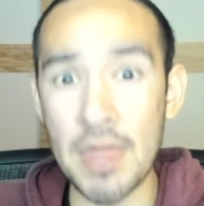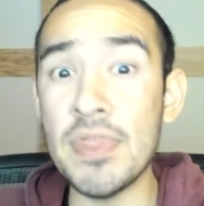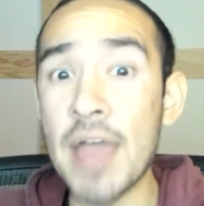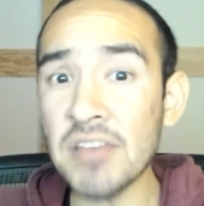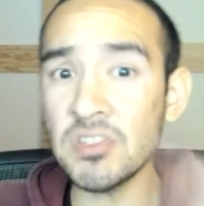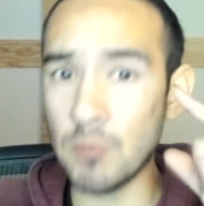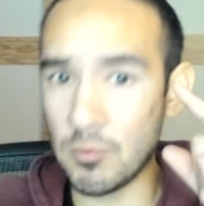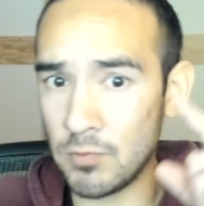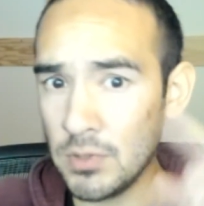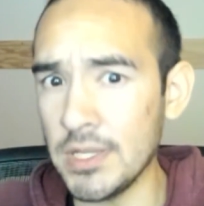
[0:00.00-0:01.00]
And that's what
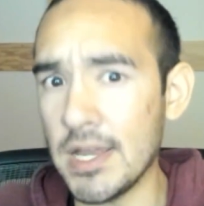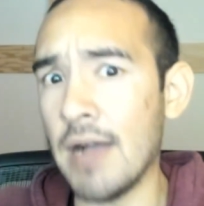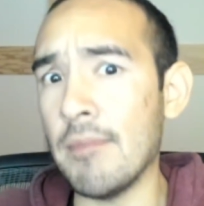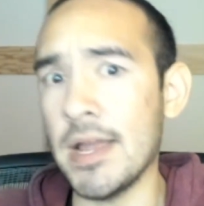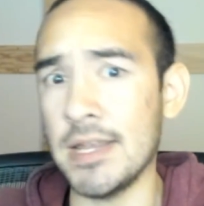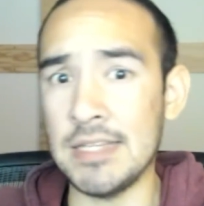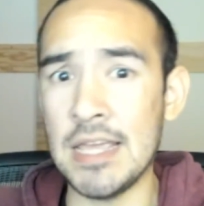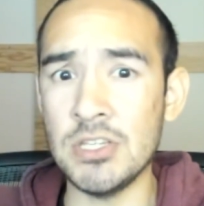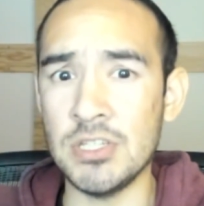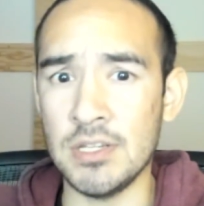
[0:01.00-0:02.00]
really got my
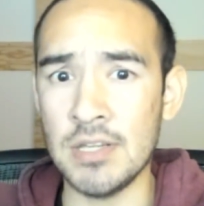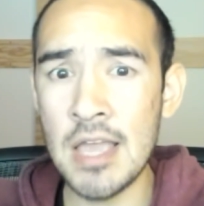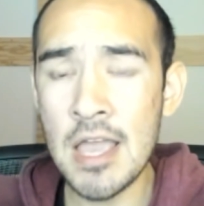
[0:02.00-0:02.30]
attention.